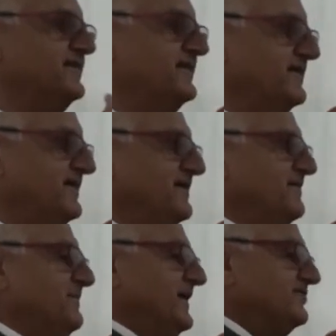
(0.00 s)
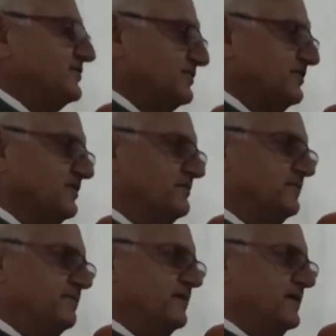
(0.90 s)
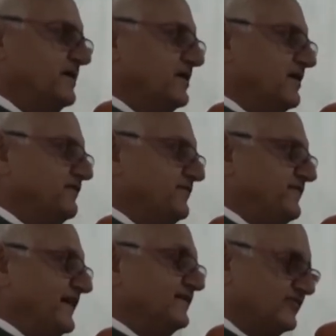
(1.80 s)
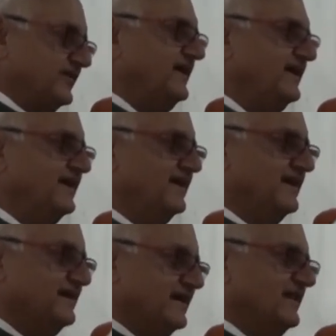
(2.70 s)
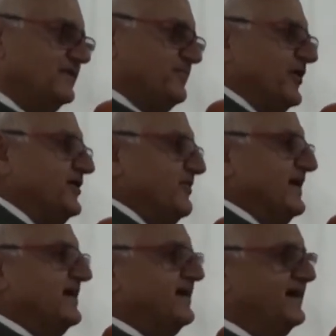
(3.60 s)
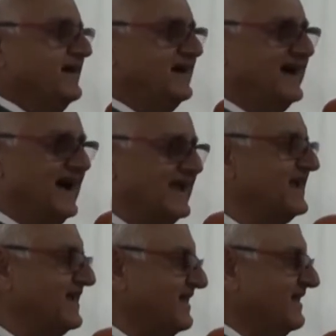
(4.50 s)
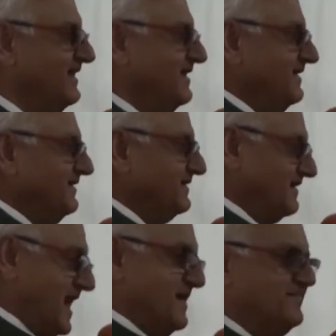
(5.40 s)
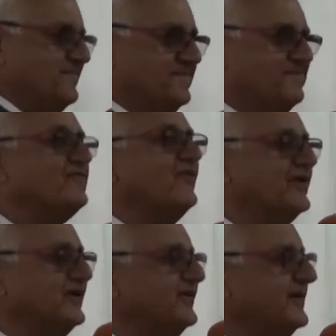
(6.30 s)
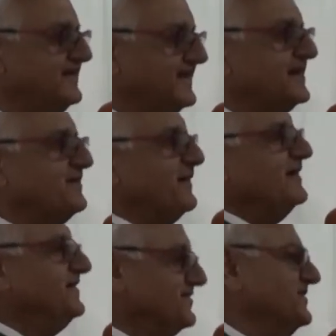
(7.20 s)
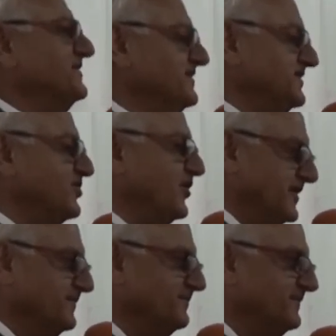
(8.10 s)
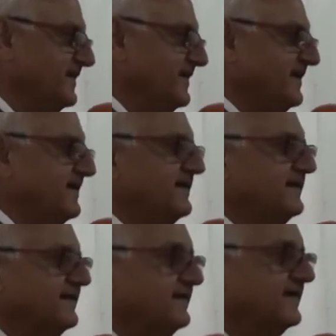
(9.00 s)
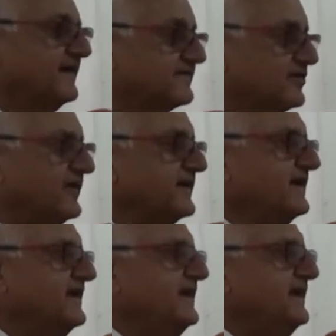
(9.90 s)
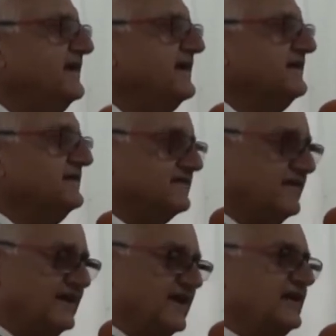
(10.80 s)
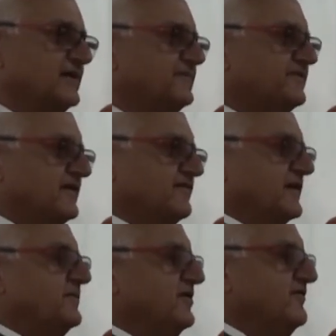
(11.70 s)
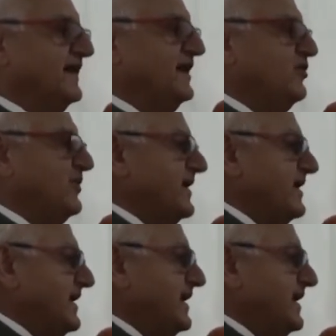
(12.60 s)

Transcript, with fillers: uh, pace uh, of history till the point where I claim before you that Nepal is turning the corner. Historically, the three kingdoms of Kathmandu Valley were